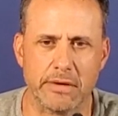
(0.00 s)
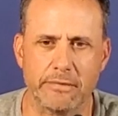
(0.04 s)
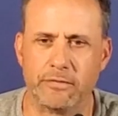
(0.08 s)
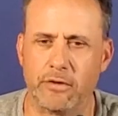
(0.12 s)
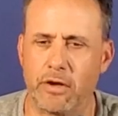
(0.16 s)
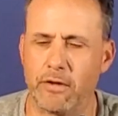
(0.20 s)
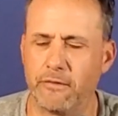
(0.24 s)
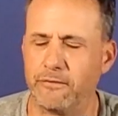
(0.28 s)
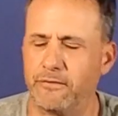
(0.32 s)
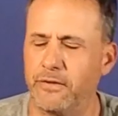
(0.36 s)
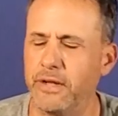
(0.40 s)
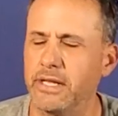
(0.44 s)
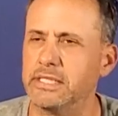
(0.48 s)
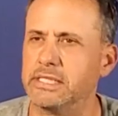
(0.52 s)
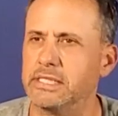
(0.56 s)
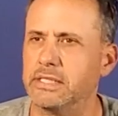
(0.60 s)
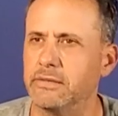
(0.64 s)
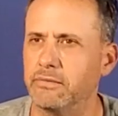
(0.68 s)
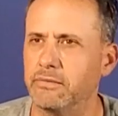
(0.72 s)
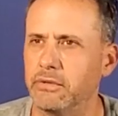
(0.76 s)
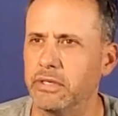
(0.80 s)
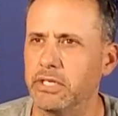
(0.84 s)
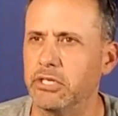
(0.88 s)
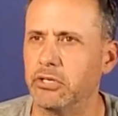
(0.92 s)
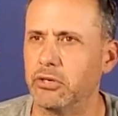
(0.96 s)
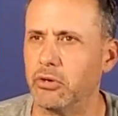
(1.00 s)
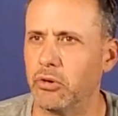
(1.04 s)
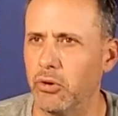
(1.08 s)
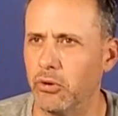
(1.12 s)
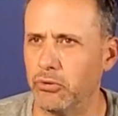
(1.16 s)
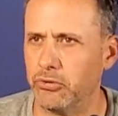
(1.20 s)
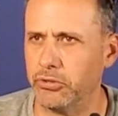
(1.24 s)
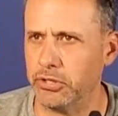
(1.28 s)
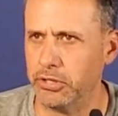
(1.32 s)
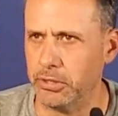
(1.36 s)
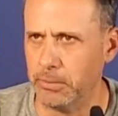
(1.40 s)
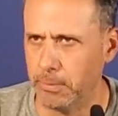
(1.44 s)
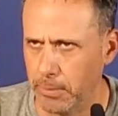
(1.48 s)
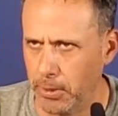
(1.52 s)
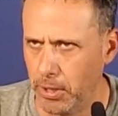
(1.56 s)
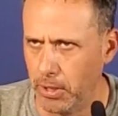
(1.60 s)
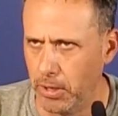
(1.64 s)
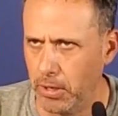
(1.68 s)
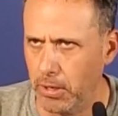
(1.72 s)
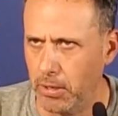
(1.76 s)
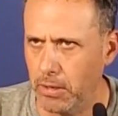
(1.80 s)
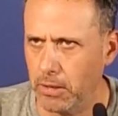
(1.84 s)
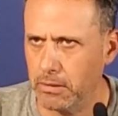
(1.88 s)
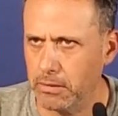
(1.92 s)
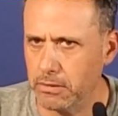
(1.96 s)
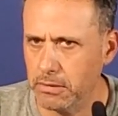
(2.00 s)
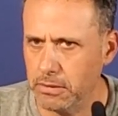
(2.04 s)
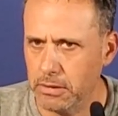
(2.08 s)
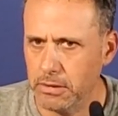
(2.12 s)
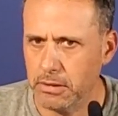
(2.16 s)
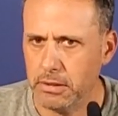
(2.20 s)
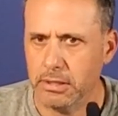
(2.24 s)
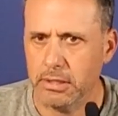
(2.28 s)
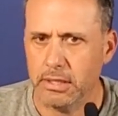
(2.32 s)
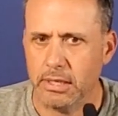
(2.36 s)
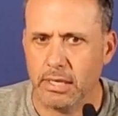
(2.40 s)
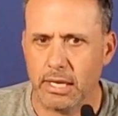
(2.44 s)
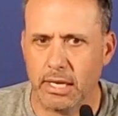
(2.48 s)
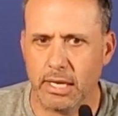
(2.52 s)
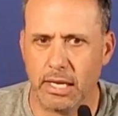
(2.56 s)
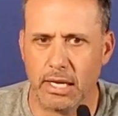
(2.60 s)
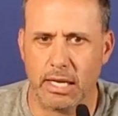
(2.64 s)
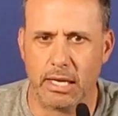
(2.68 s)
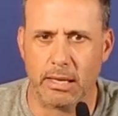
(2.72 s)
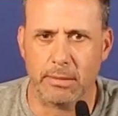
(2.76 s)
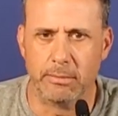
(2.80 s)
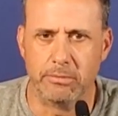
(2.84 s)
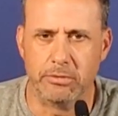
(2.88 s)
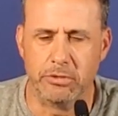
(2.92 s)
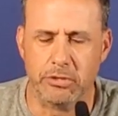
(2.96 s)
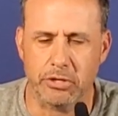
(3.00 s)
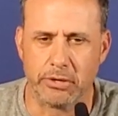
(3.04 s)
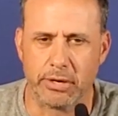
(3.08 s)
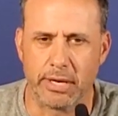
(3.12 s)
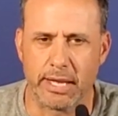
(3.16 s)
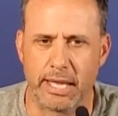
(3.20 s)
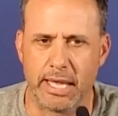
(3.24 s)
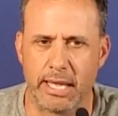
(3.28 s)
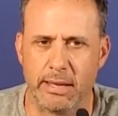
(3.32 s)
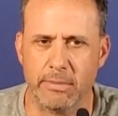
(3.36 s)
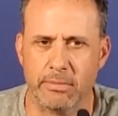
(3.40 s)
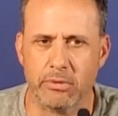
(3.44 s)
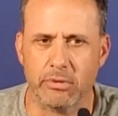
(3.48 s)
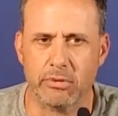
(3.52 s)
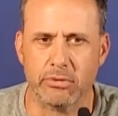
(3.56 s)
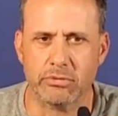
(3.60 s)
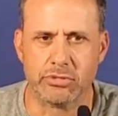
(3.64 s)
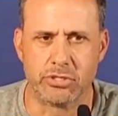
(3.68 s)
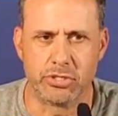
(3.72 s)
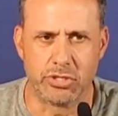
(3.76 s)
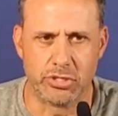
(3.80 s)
if offensively you're holding the ball, you're able